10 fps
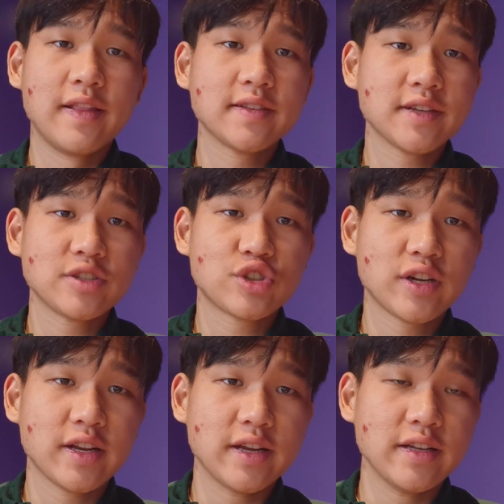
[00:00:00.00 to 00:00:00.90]
this
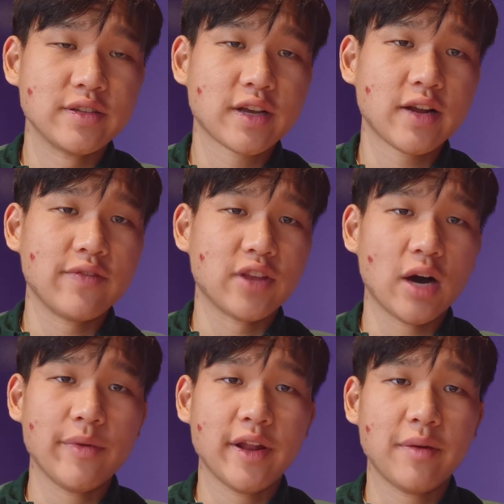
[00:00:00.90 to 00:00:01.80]
century is kind of
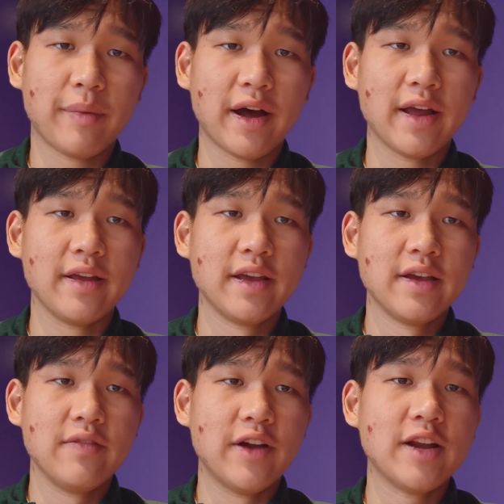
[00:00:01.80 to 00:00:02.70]
dominated by
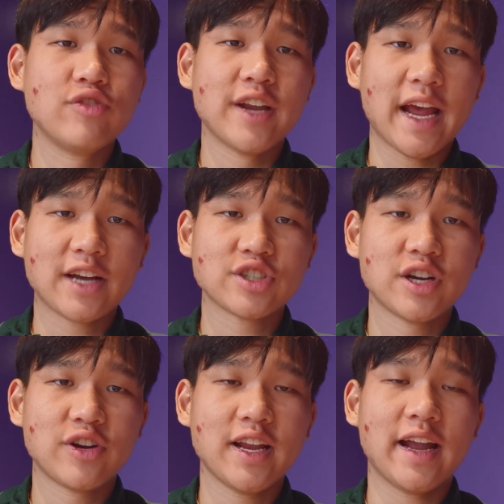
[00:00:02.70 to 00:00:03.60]
very
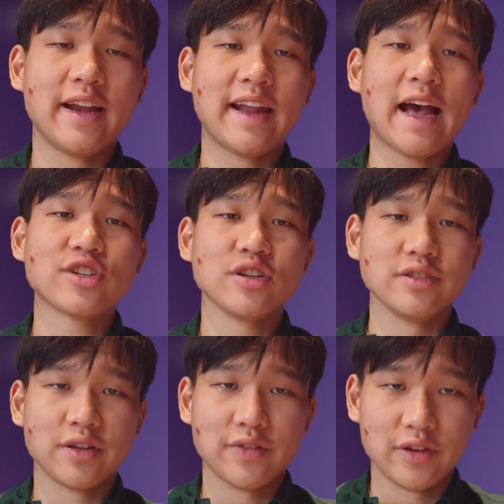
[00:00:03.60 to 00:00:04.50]
reactionary and
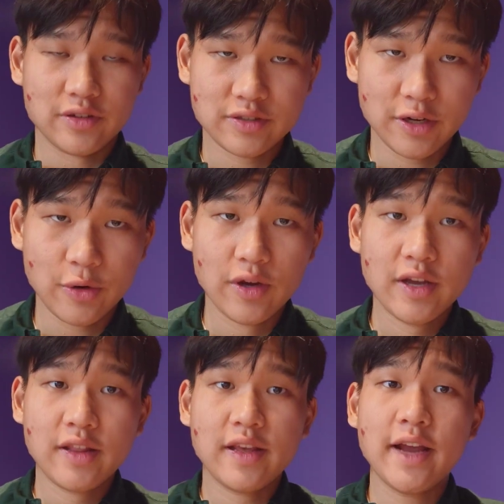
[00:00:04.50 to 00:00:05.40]
nationalistic figures. So
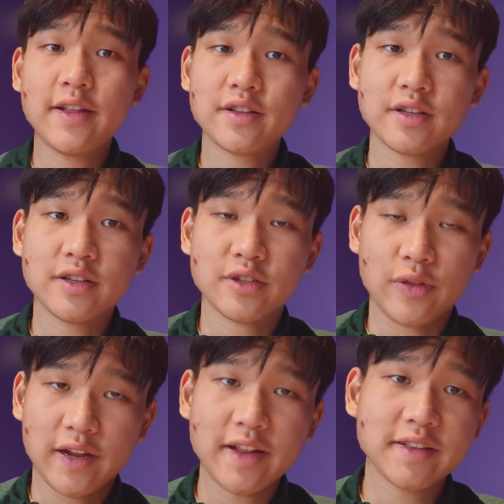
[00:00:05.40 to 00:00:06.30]
the
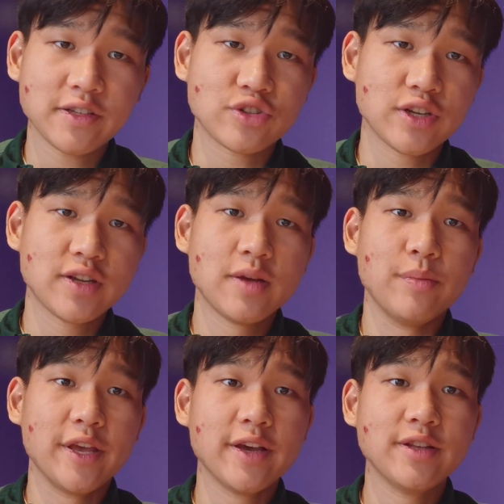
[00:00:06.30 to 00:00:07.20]
19th century
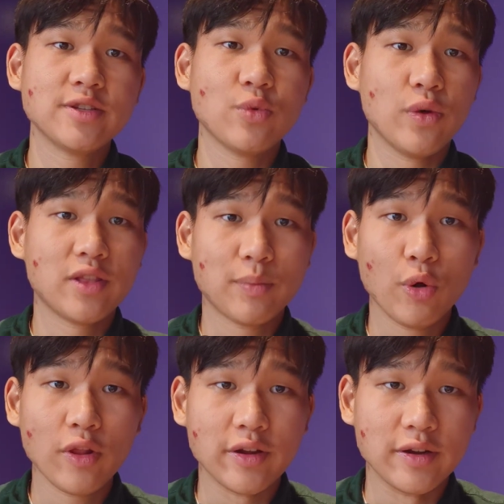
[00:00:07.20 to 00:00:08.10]
begins with
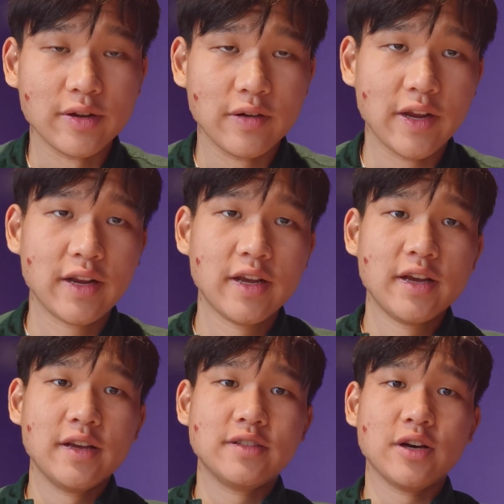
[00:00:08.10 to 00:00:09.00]
Napoleon, right?
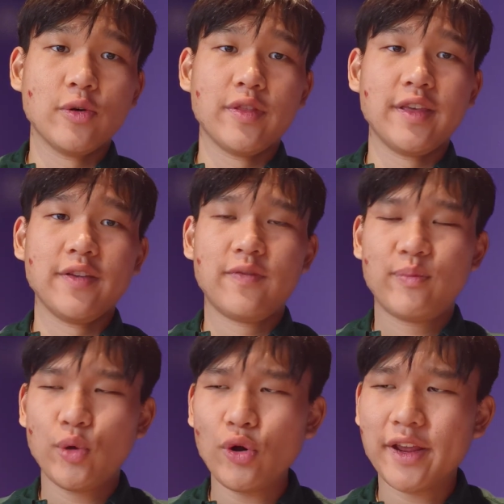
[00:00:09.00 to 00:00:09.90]
So the
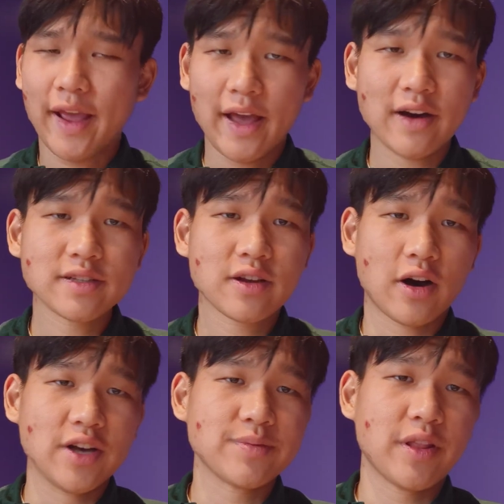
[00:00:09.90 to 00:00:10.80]
pure chaos
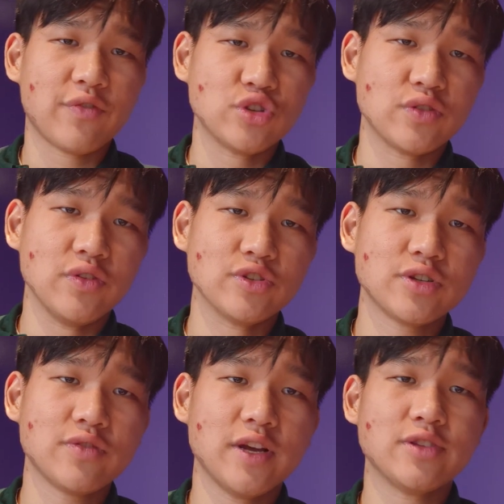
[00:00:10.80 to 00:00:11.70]
caused by the French
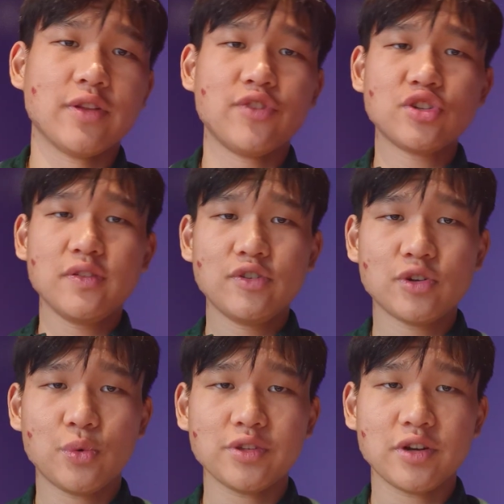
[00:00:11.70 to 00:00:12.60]
Revolution, right? So the French
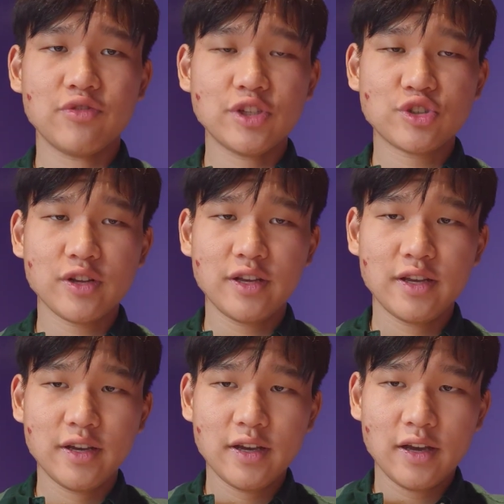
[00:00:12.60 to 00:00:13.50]
Revolution was originally